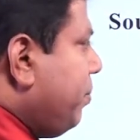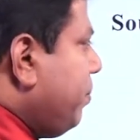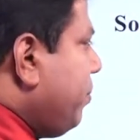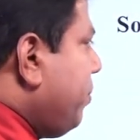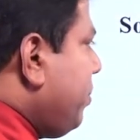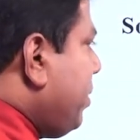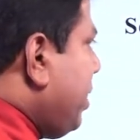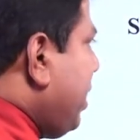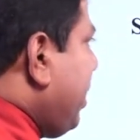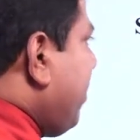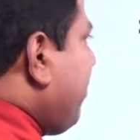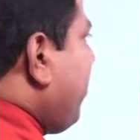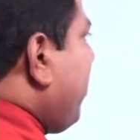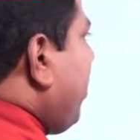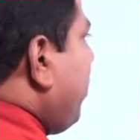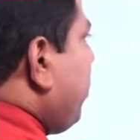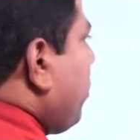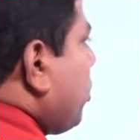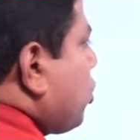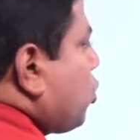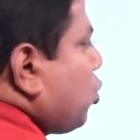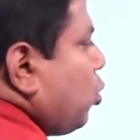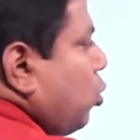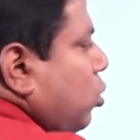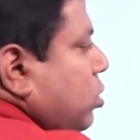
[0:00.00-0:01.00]
like from the
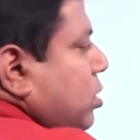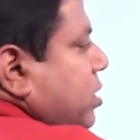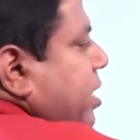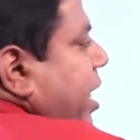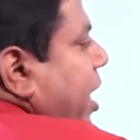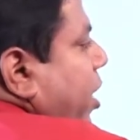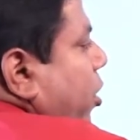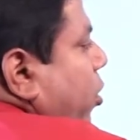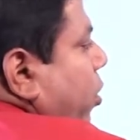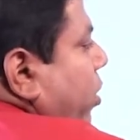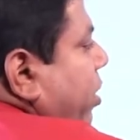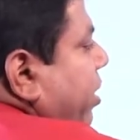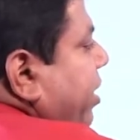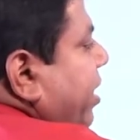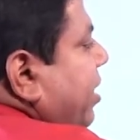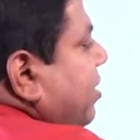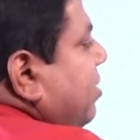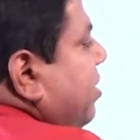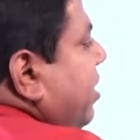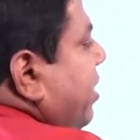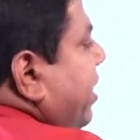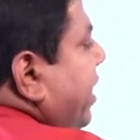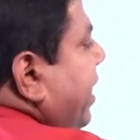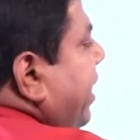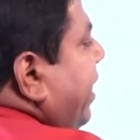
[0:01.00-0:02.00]
source diode, there is
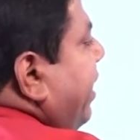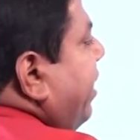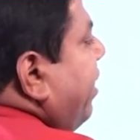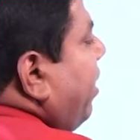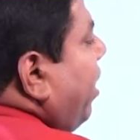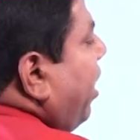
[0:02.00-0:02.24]
a ray,